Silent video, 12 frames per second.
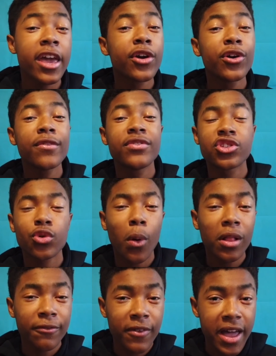It could have
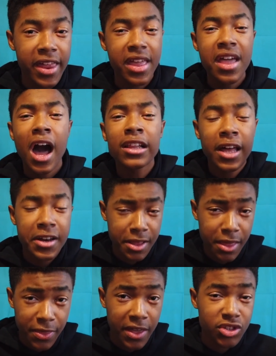disqualified a lot of
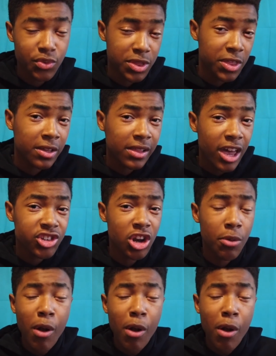the things with the election.